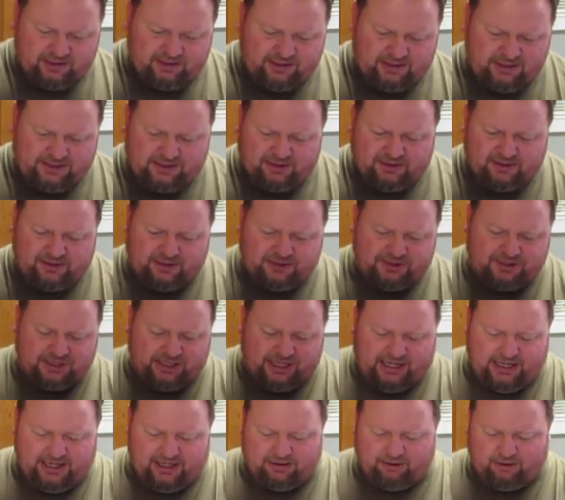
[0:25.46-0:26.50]
these aren't
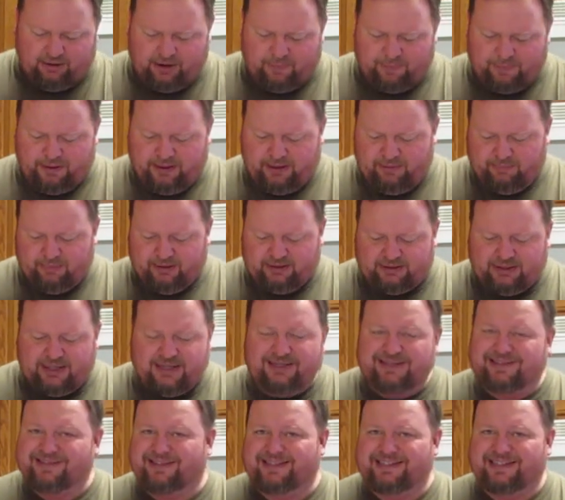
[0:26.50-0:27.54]
giant crappie, but
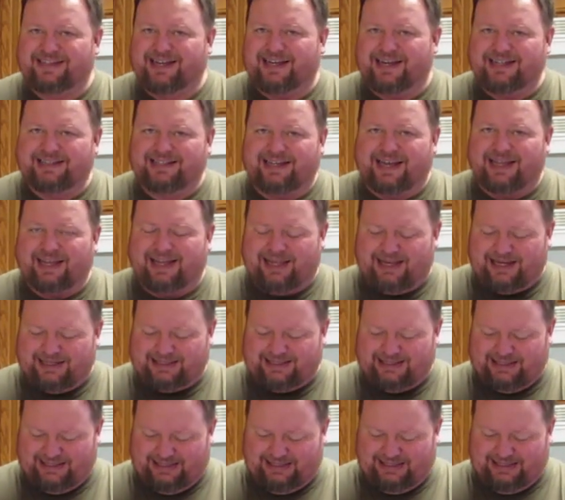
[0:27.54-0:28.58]
these are the size I
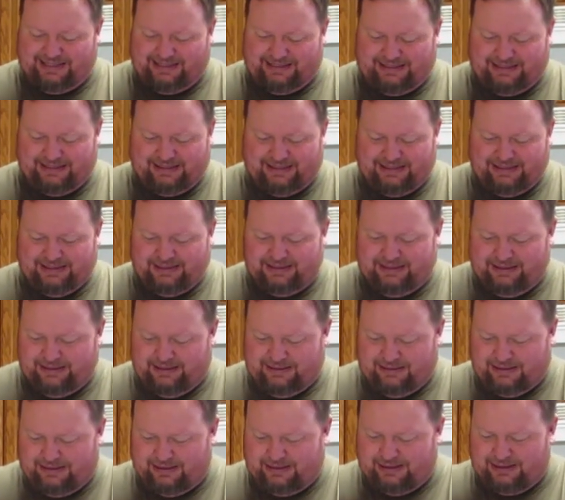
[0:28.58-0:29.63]
like to eat.
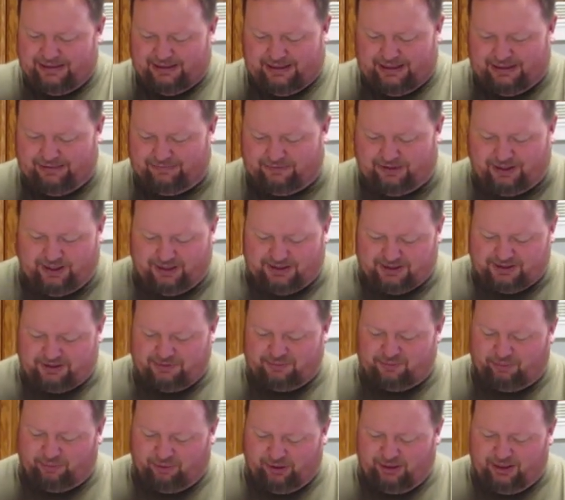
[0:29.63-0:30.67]
Uh, I've caught
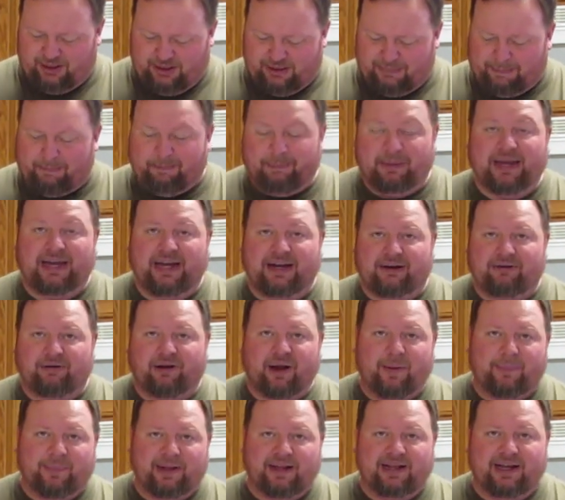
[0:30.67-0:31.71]
some really big
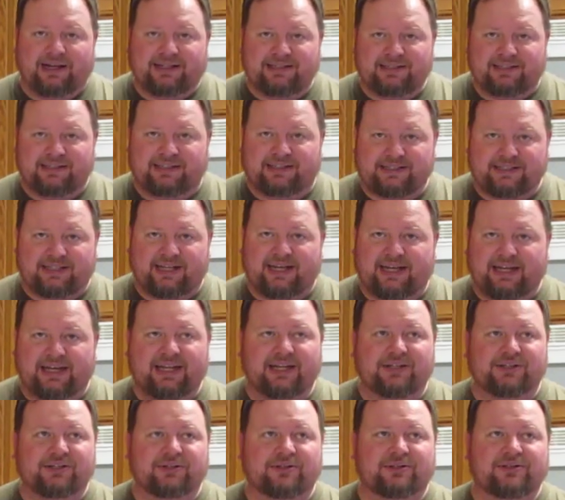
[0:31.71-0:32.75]
crappie, like 16
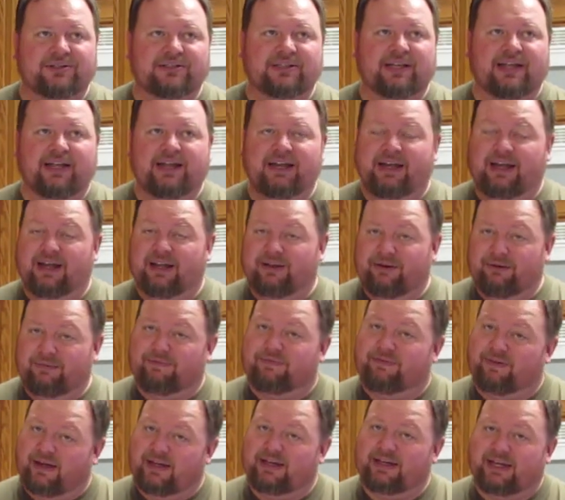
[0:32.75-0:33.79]
inchers, and they're
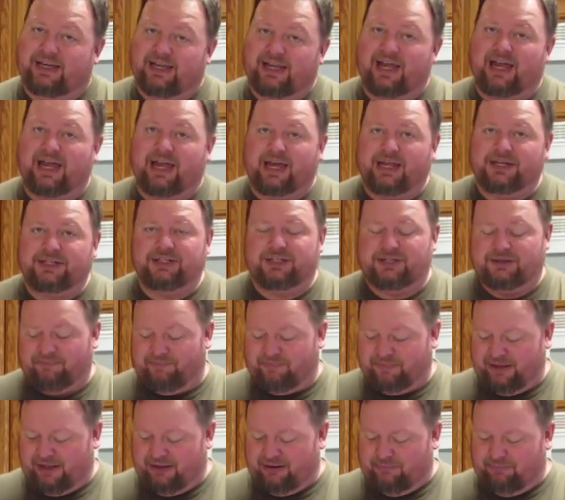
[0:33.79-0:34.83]
fun to catch.
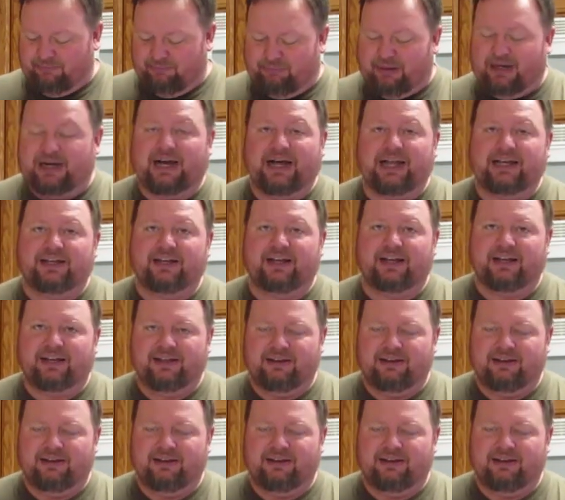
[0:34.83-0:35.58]
But